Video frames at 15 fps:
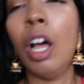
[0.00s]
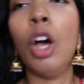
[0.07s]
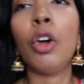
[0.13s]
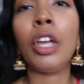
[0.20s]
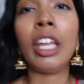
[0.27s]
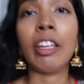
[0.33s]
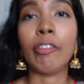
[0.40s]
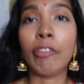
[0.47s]

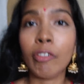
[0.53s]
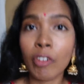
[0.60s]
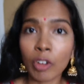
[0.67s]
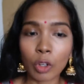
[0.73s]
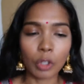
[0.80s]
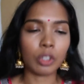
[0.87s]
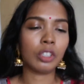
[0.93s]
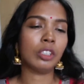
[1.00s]
Okay,
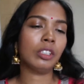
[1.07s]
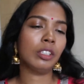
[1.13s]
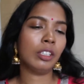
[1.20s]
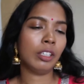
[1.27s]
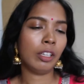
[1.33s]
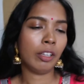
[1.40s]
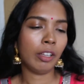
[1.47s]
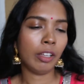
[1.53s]
for
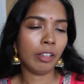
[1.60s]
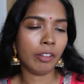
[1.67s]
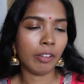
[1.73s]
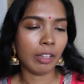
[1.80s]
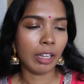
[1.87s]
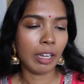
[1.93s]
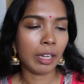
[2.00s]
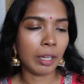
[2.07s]

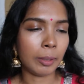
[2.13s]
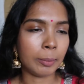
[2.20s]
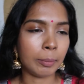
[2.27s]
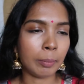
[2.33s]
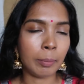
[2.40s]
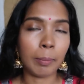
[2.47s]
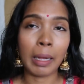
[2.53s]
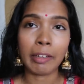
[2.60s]

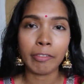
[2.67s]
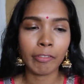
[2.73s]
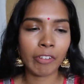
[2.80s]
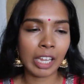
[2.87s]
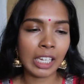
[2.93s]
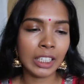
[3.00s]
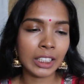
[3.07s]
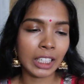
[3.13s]
my
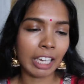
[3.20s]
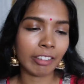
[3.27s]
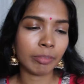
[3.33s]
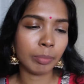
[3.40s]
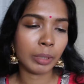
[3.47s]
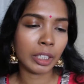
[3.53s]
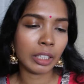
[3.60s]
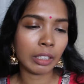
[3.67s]
face,
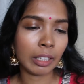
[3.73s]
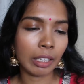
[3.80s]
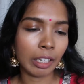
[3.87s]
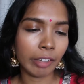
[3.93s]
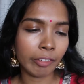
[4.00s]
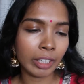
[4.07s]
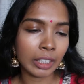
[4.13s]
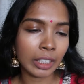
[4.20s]
I've been
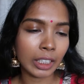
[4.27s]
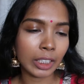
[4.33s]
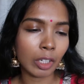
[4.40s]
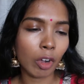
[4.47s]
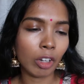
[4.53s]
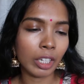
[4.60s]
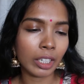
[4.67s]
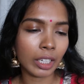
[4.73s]
loving this
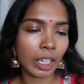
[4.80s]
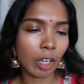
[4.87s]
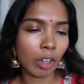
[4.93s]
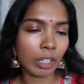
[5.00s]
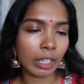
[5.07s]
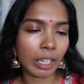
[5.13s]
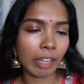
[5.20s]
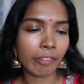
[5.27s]

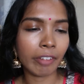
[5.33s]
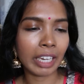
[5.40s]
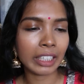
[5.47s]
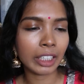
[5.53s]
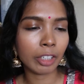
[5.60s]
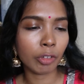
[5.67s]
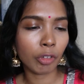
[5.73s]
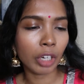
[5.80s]
holika
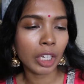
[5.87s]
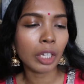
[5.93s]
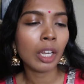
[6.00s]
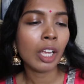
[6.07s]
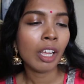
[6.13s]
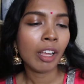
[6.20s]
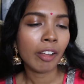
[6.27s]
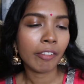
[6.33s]
Vita Green
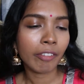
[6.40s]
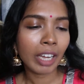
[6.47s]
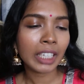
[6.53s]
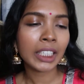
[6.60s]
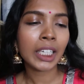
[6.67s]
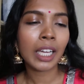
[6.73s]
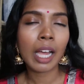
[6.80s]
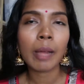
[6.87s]

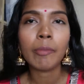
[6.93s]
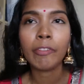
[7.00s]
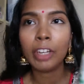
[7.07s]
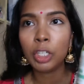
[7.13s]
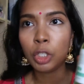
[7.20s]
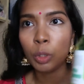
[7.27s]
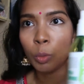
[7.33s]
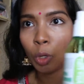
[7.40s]
Vita Up
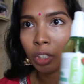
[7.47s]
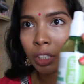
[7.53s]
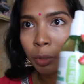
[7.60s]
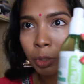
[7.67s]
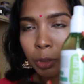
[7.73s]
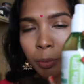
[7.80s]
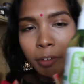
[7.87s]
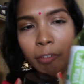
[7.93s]
Facial Water,
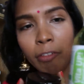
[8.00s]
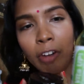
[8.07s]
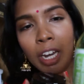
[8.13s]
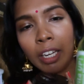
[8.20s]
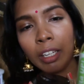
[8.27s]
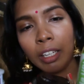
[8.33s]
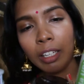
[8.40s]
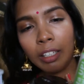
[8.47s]
which my
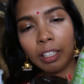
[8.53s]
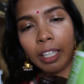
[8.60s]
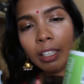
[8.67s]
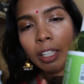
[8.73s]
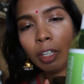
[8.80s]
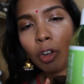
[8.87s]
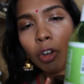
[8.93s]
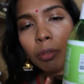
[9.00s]
friend
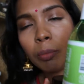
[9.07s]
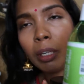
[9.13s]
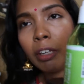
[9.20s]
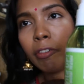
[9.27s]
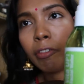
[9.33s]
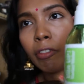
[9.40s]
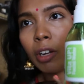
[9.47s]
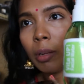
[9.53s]
Hyun got
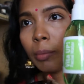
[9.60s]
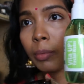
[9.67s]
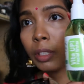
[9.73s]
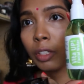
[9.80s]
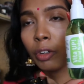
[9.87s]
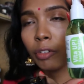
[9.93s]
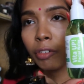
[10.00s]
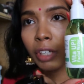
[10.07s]
me from
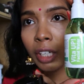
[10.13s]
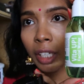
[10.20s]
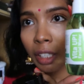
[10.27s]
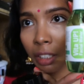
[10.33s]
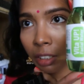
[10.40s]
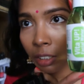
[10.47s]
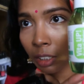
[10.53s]
Korea.